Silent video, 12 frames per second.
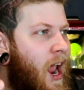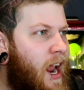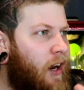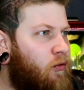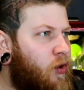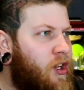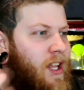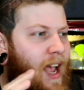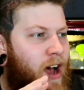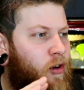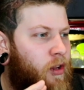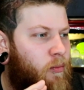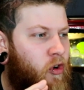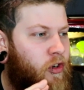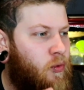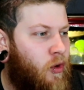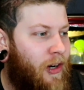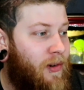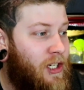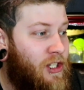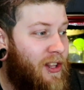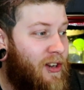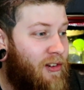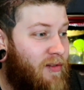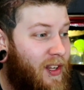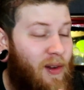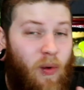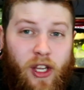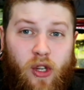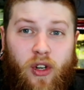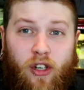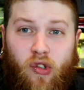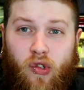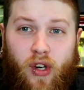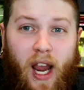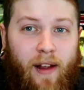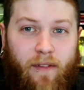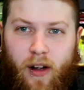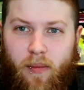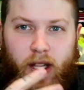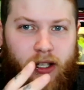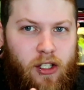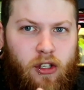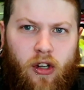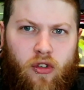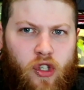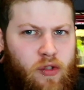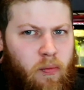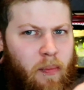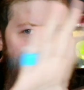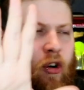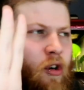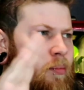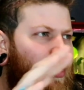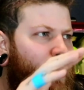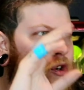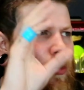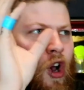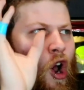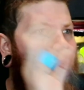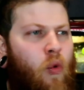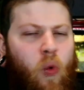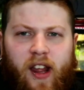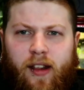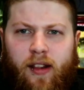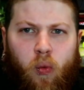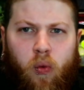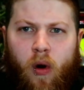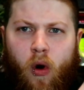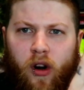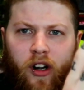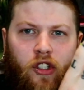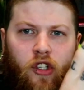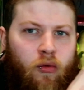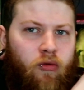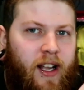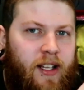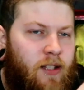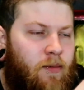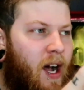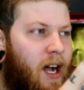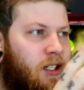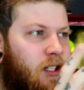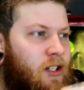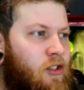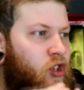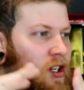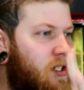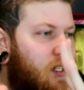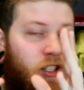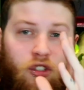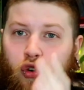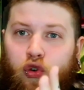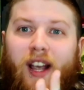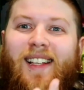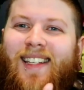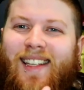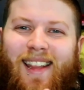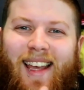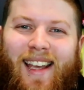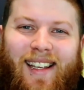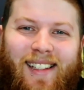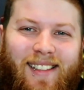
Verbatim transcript: and really how the morphs work with each other and really what you can create from this, you know, just powder blue with orange or red spots to just this crazy thing.